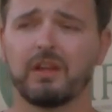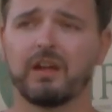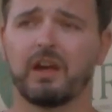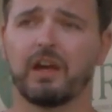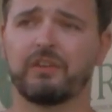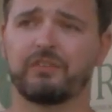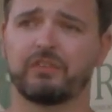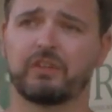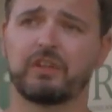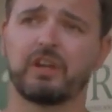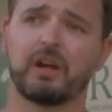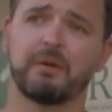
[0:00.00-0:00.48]

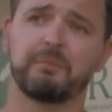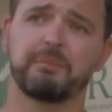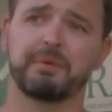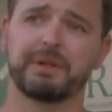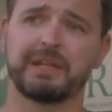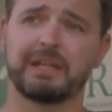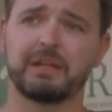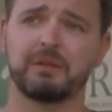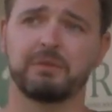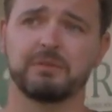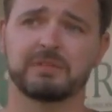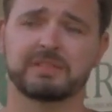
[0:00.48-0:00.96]
as a
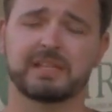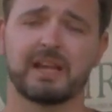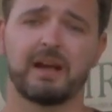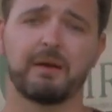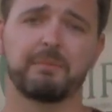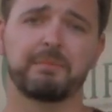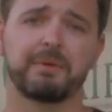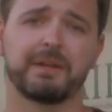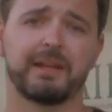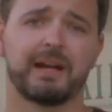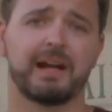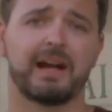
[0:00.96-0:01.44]
company who set
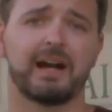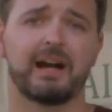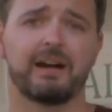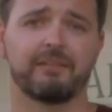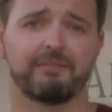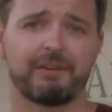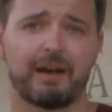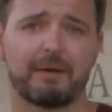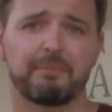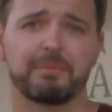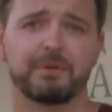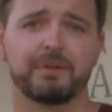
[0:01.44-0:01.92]
up in the heart
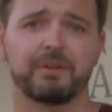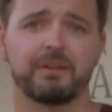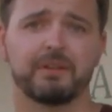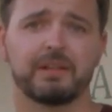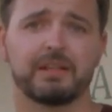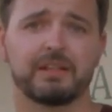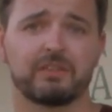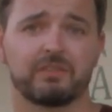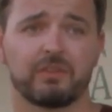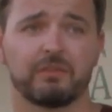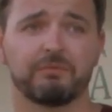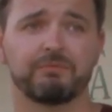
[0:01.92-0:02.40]
of Abingdon,
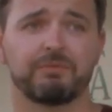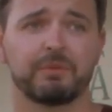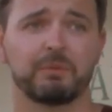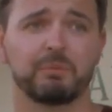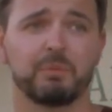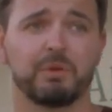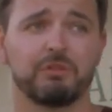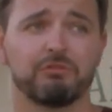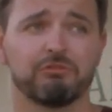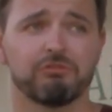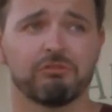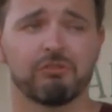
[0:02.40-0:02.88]
it's something
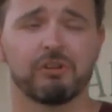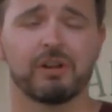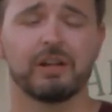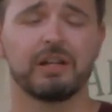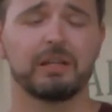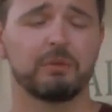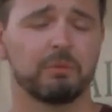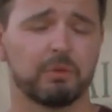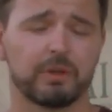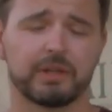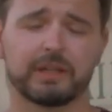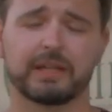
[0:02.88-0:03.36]
we
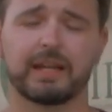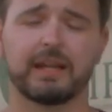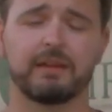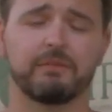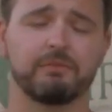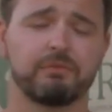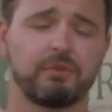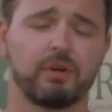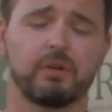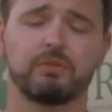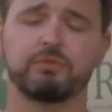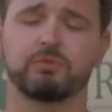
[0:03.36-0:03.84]
really want to get
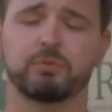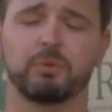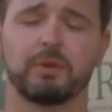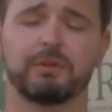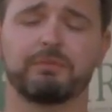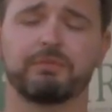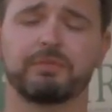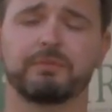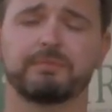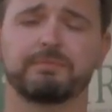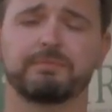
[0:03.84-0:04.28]
involved with.